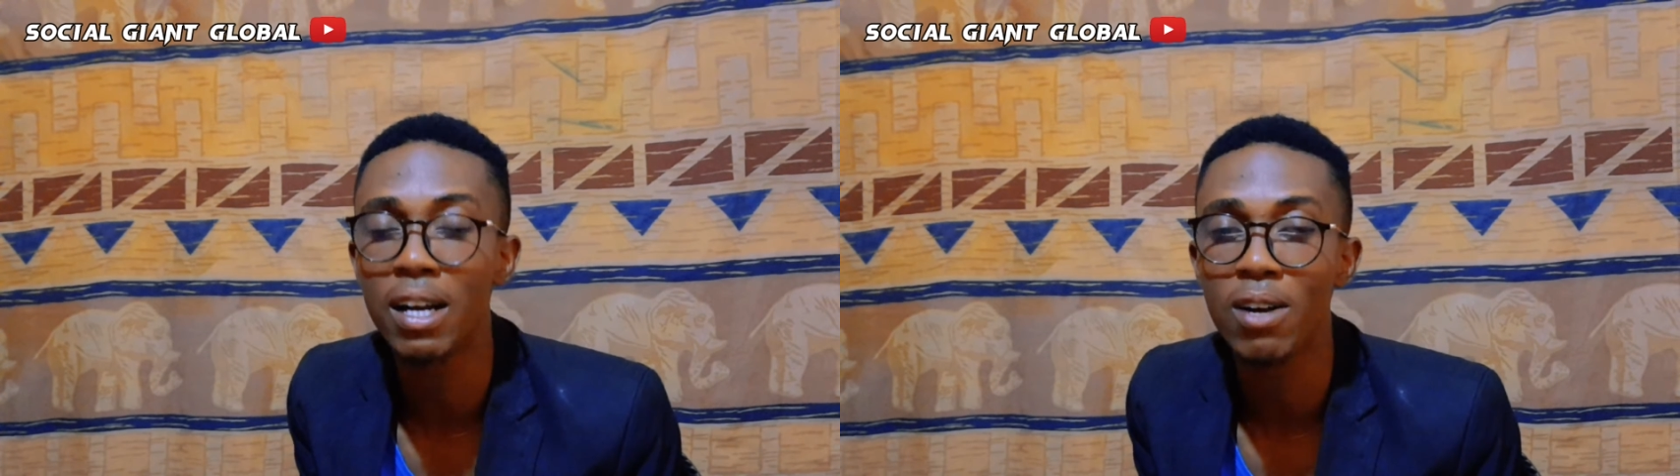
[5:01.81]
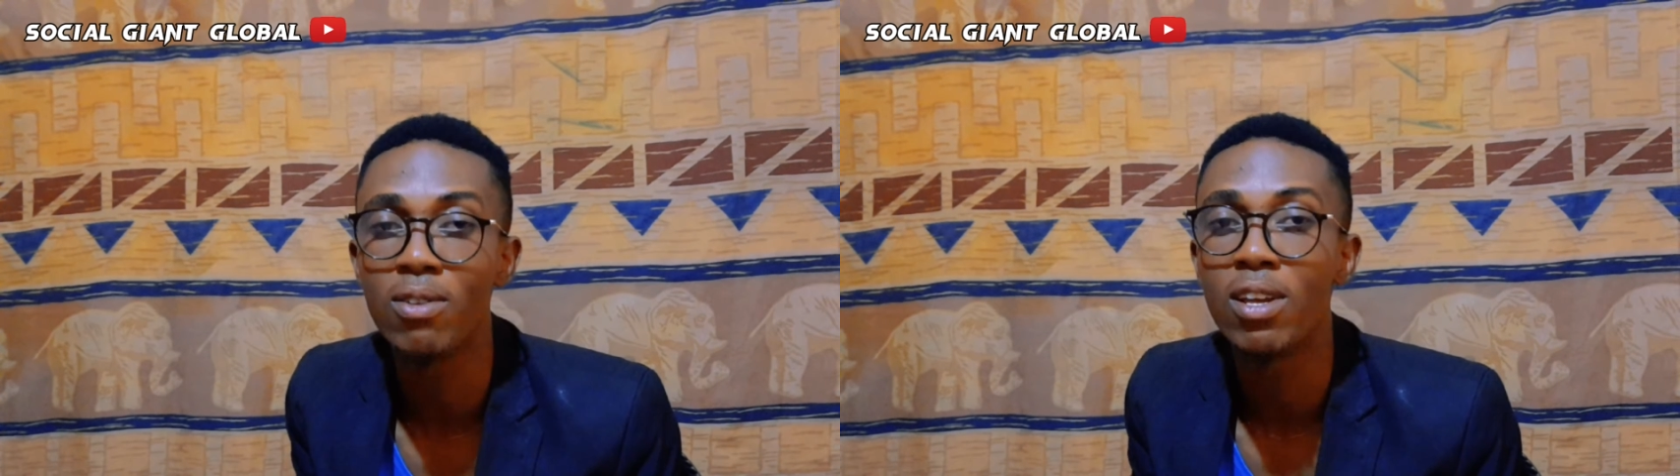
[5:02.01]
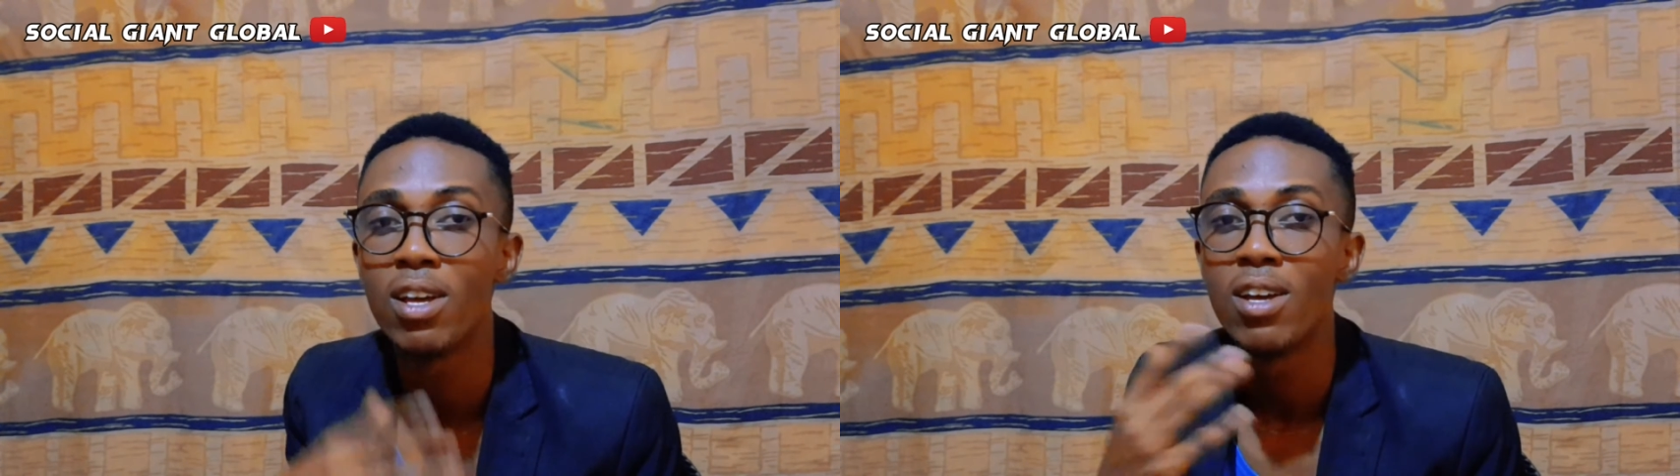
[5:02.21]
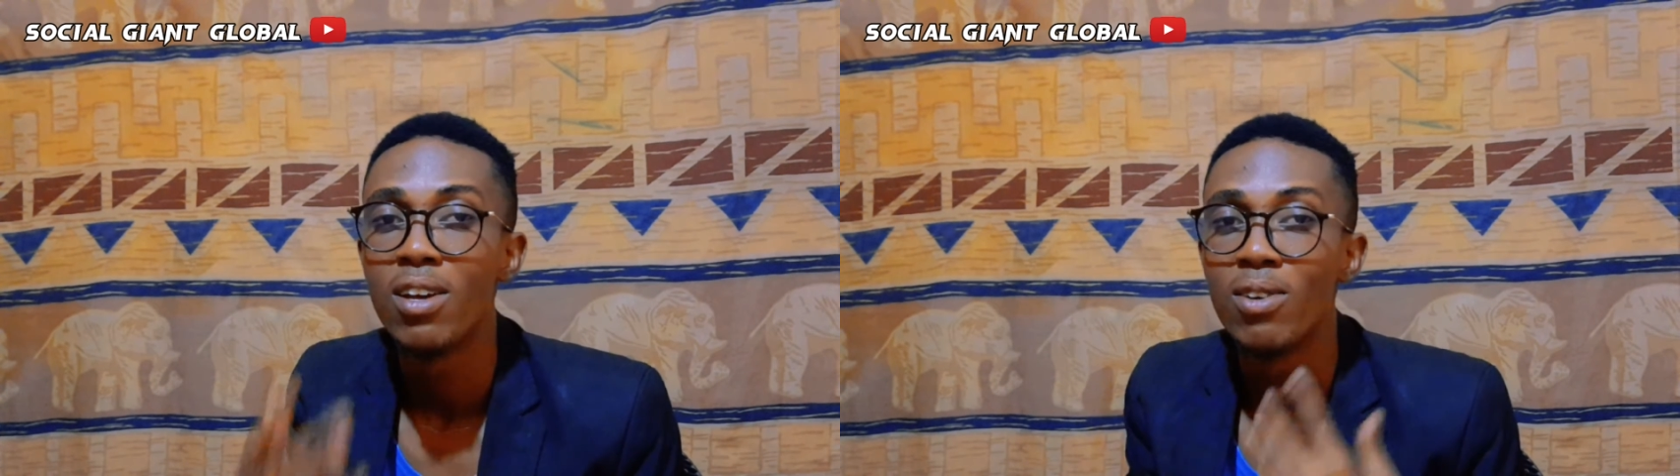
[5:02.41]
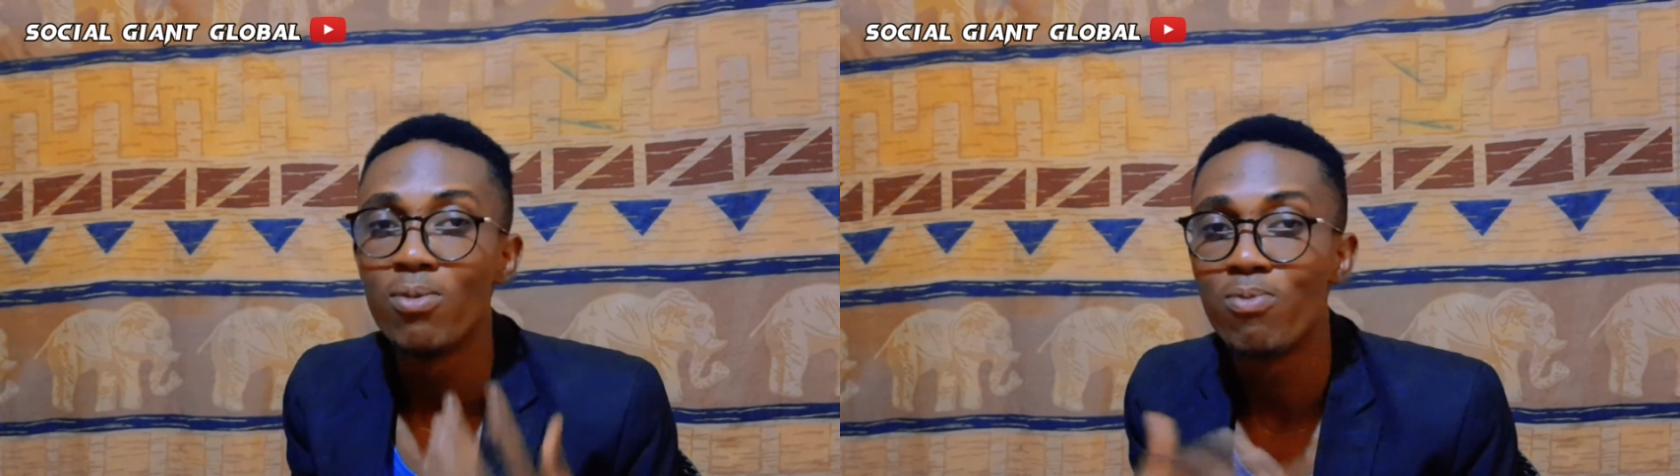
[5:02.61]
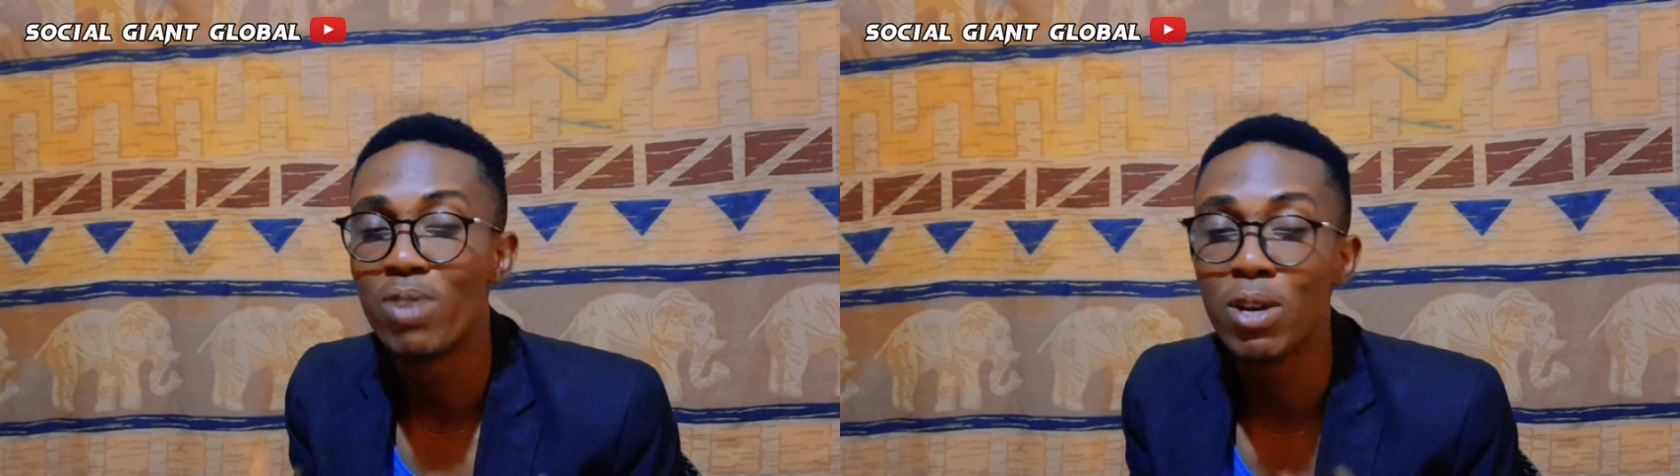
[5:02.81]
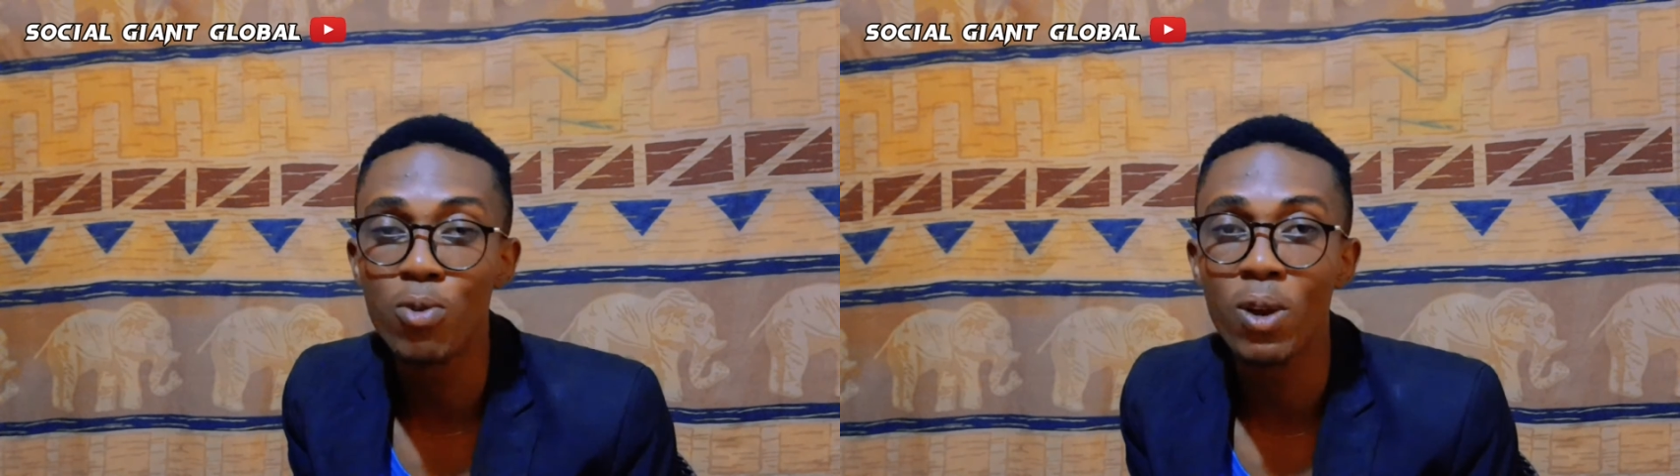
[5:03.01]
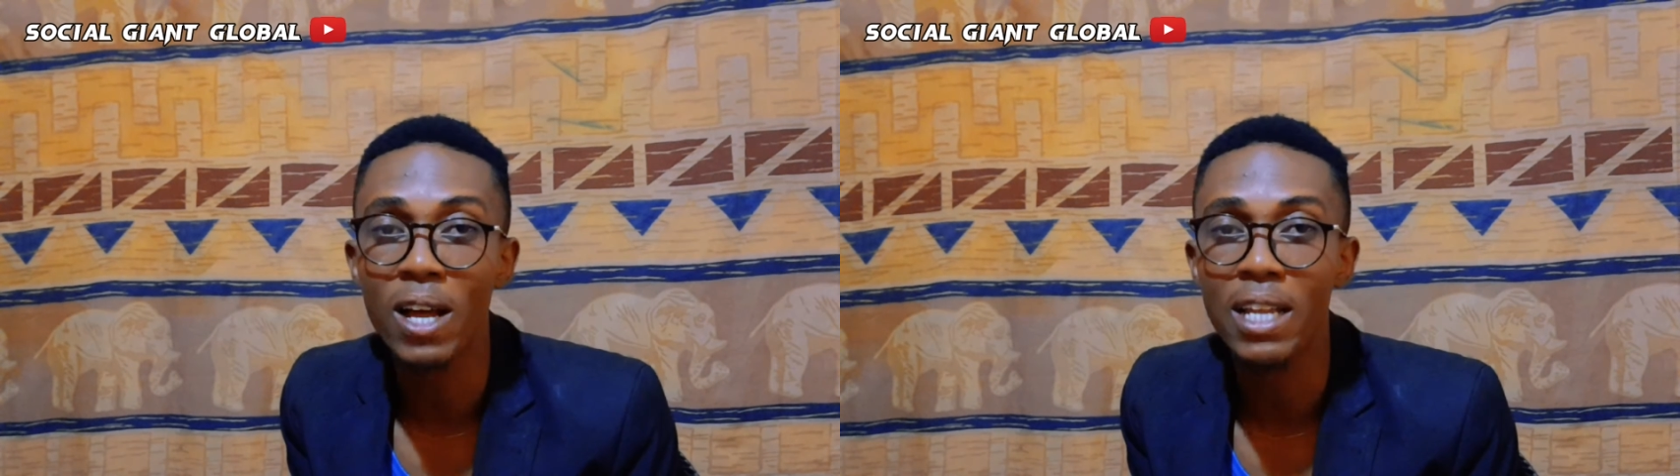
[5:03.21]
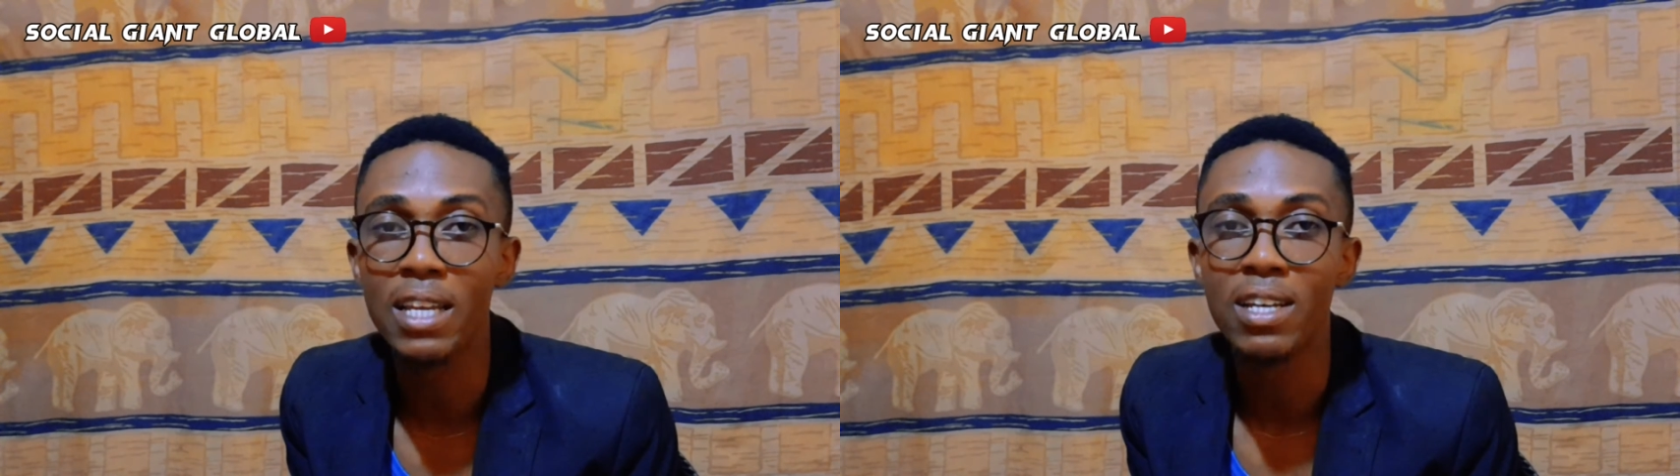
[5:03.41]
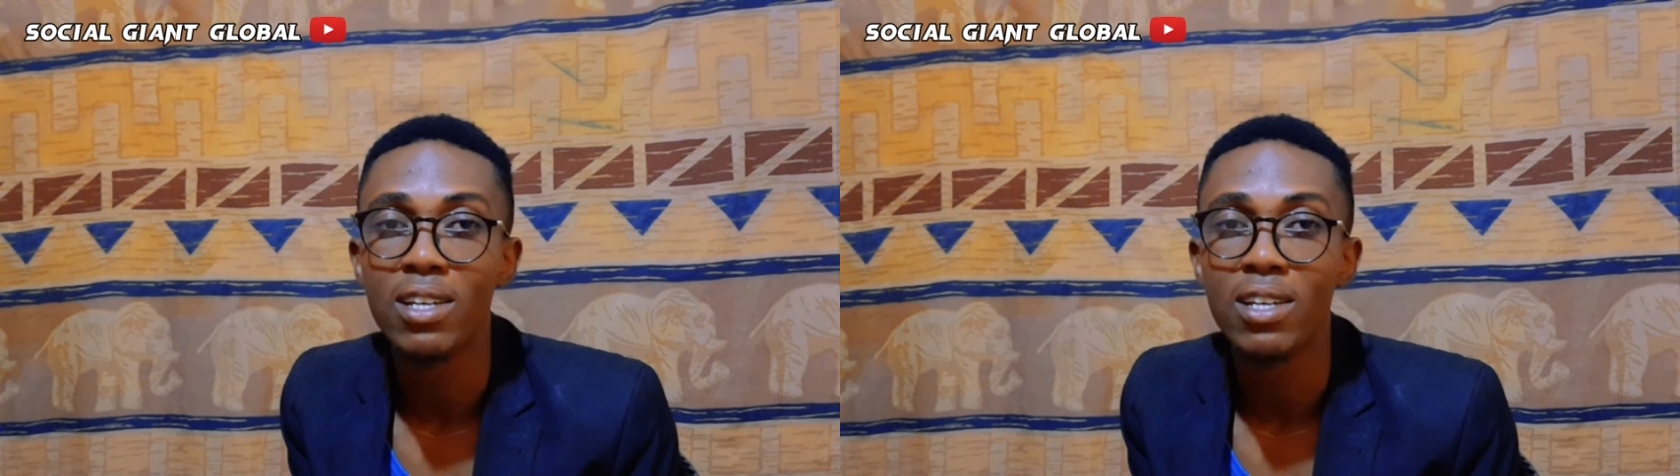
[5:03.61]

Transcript: account regularly